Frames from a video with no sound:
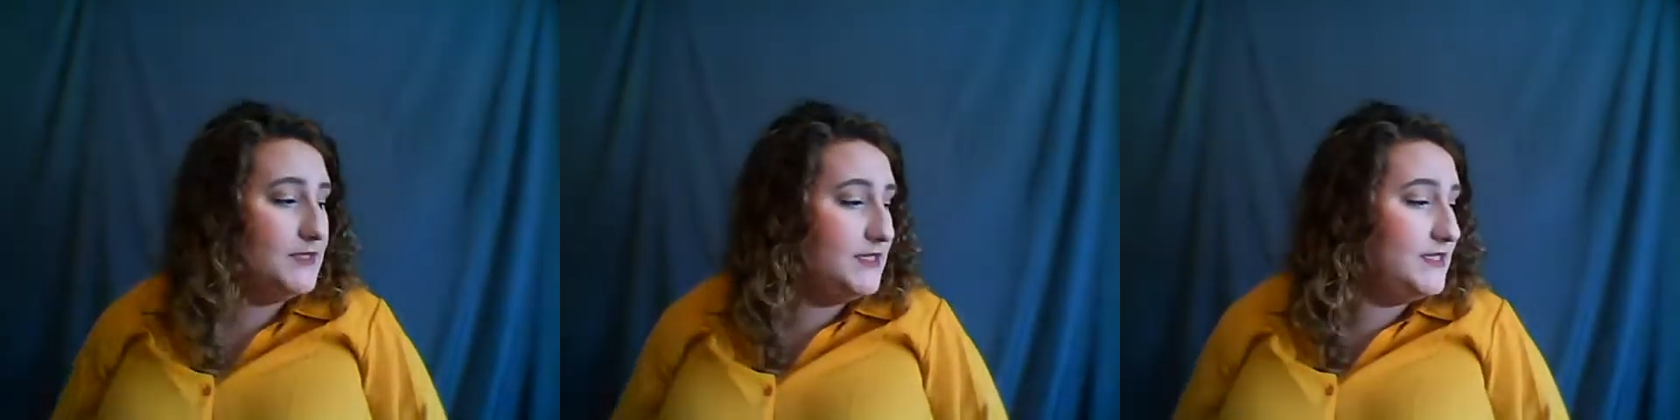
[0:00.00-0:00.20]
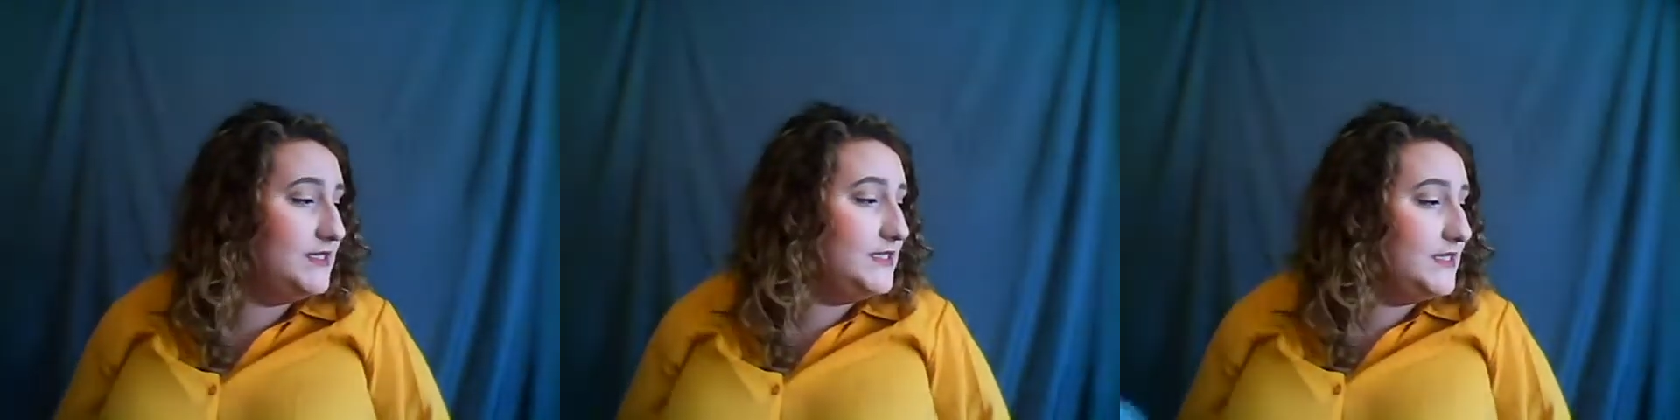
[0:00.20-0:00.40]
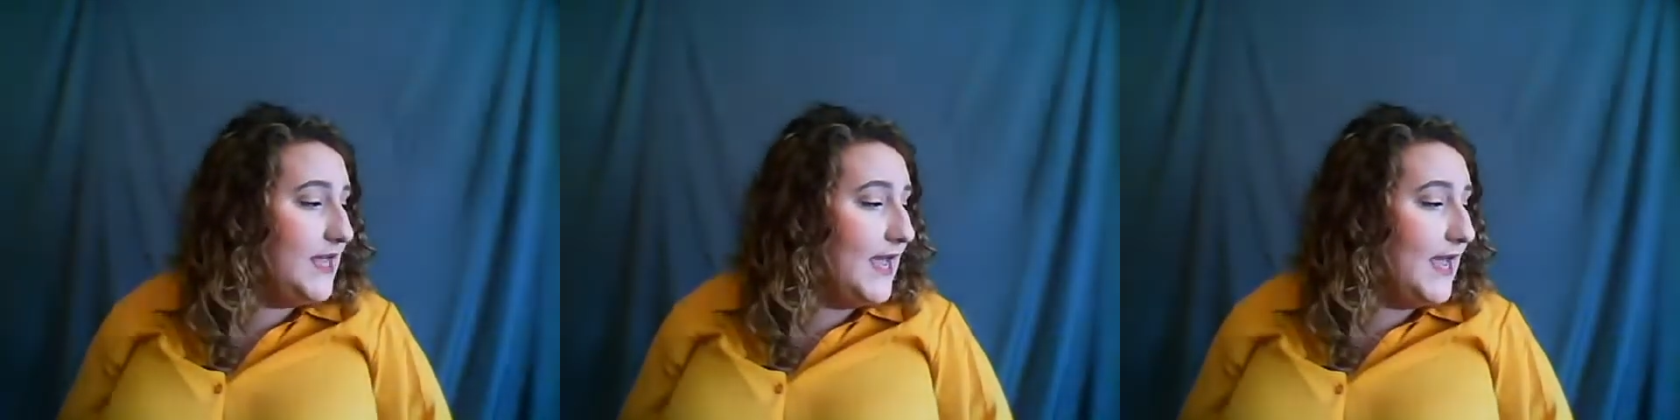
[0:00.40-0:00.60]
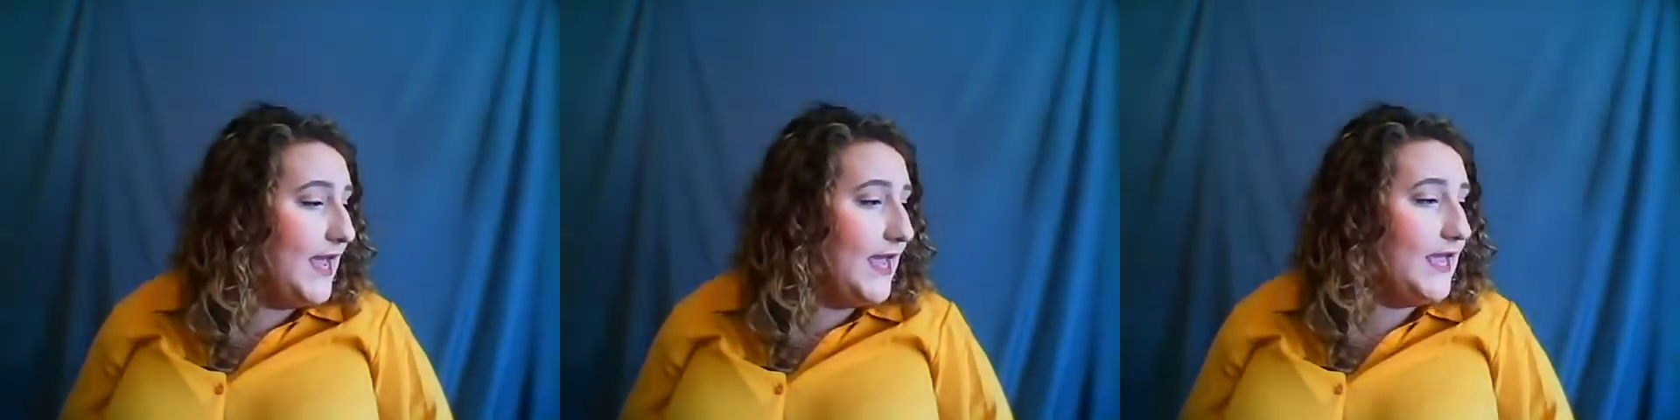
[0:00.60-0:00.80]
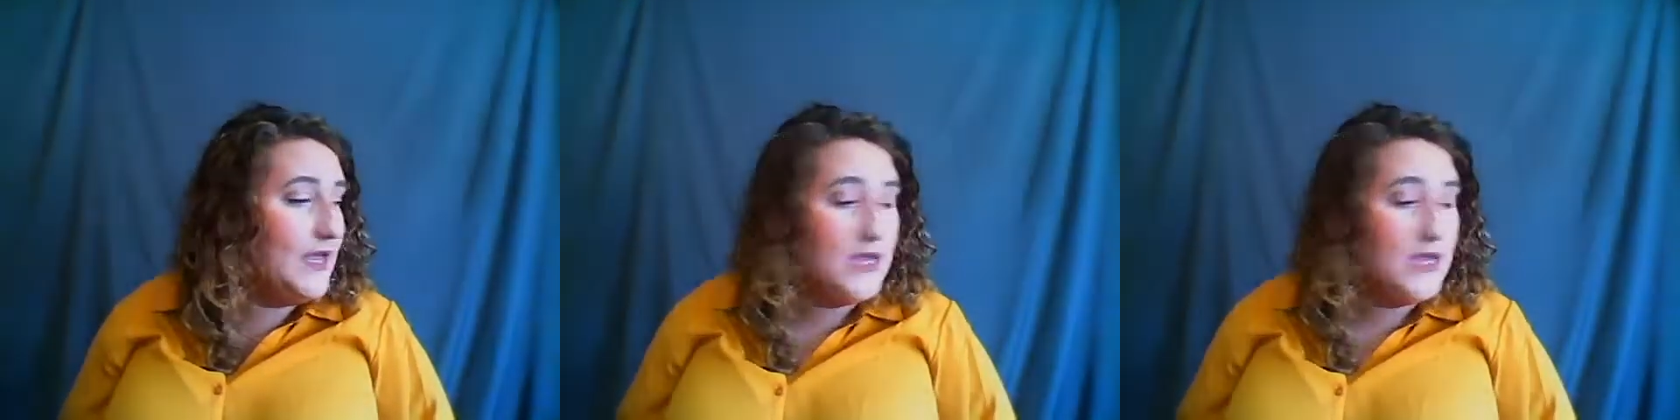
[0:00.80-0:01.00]

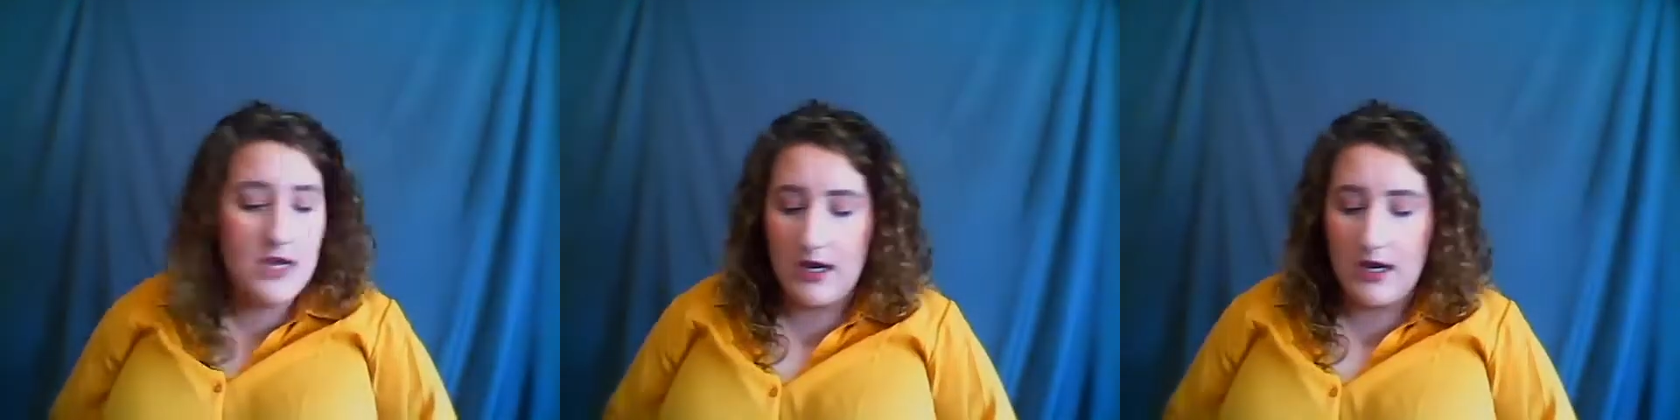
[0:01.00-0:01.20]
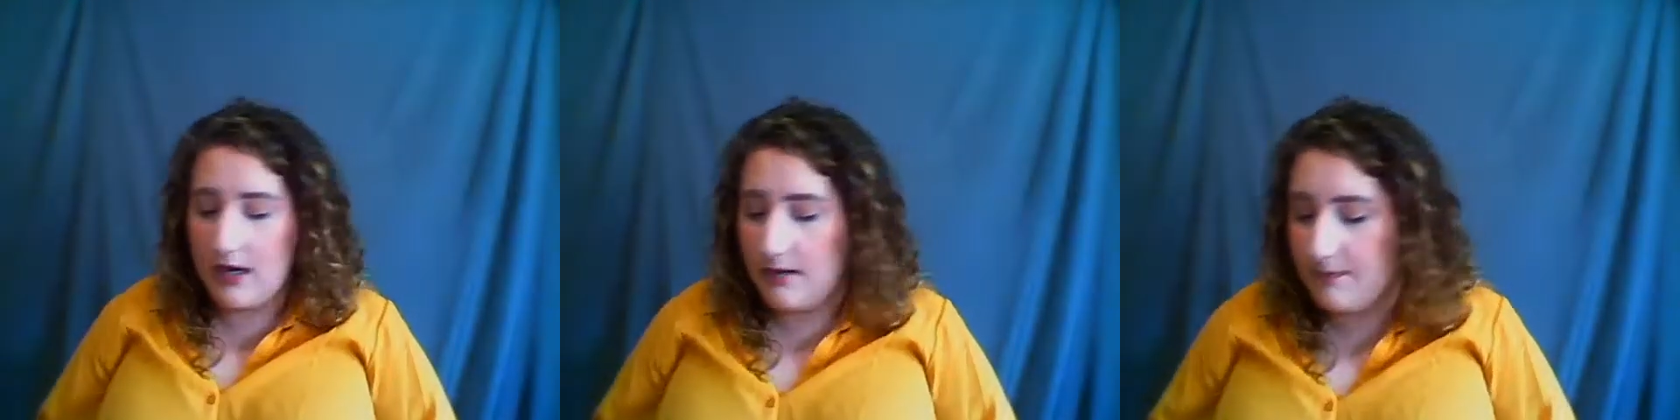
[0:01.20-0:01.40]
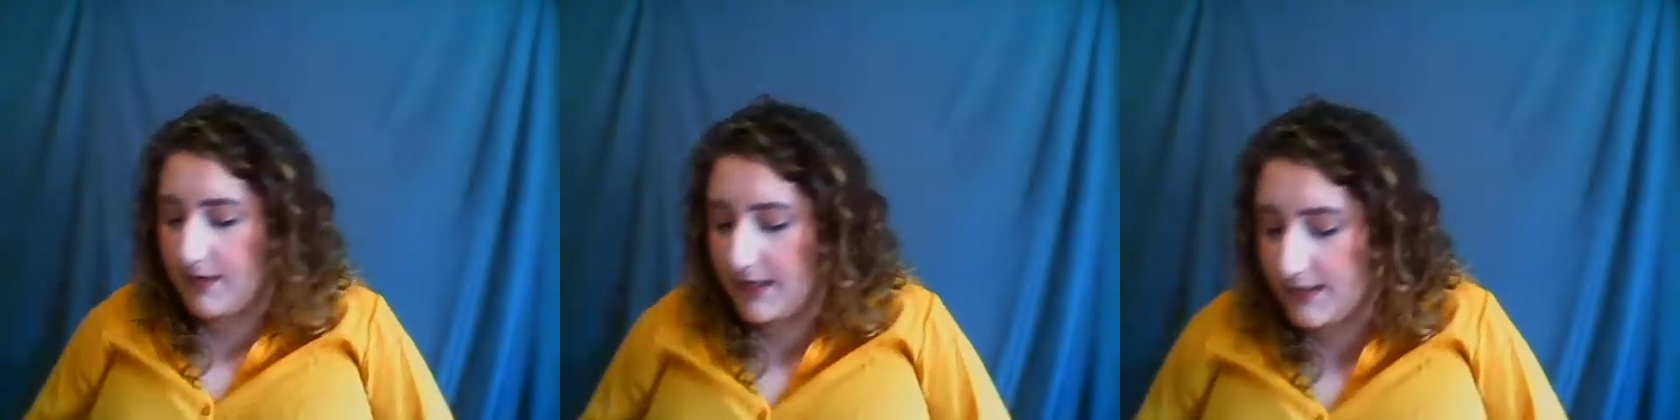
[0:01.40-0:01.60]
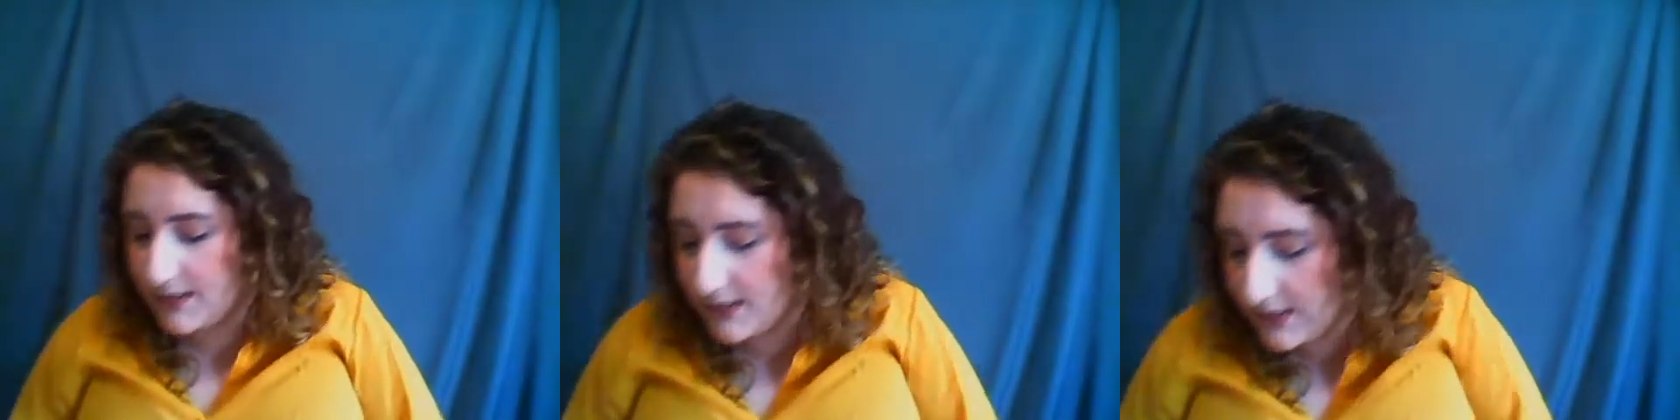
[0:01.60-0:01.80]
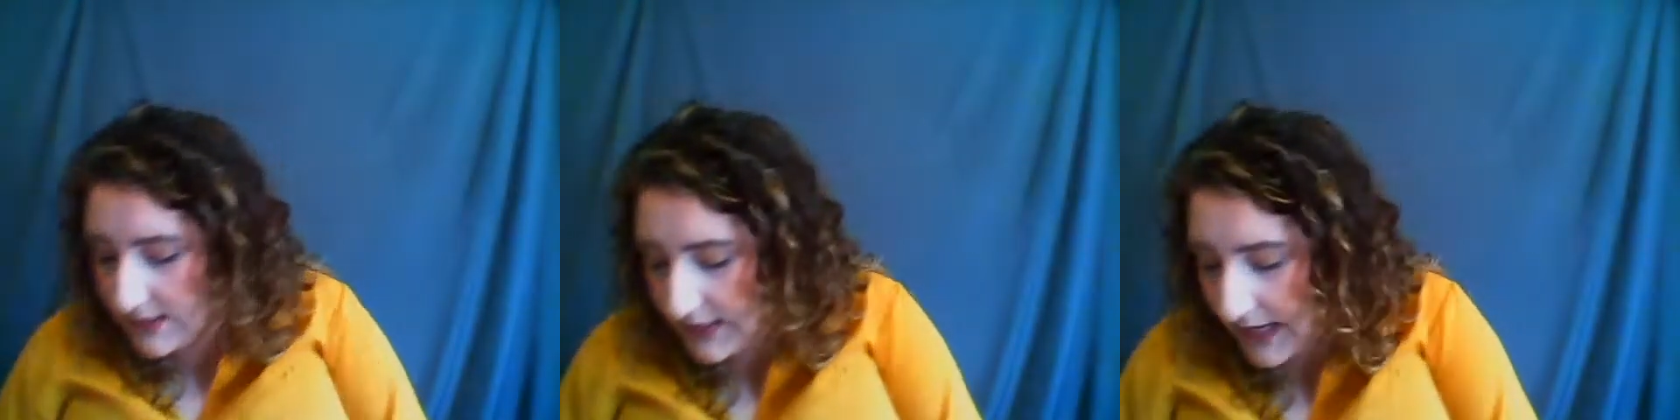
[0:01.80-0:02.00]
today.
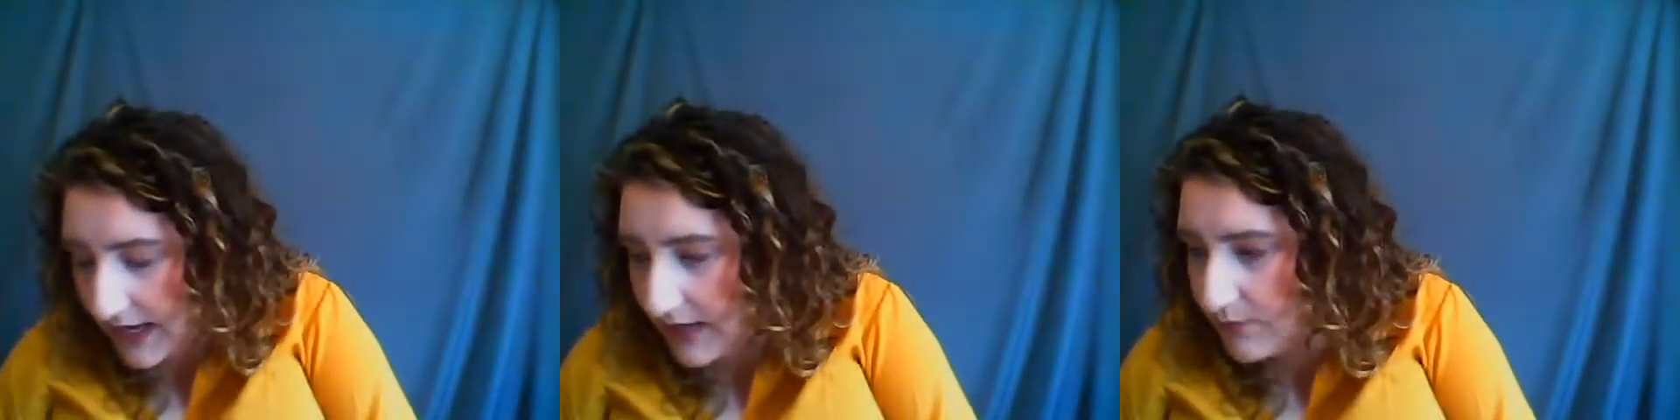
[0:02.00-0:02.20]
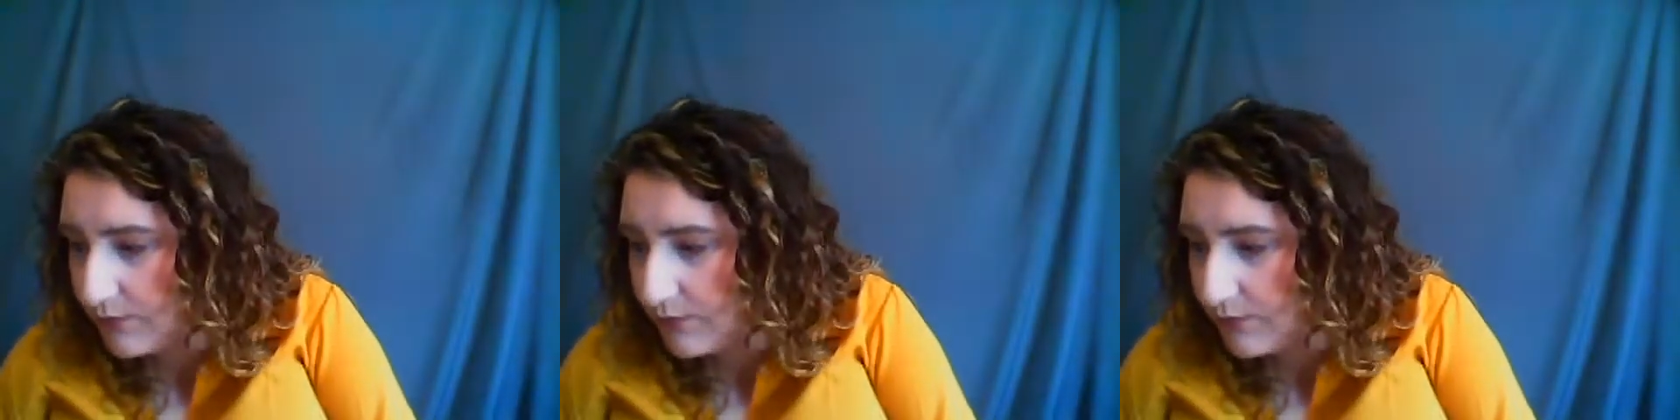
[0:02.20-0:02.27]
Instead,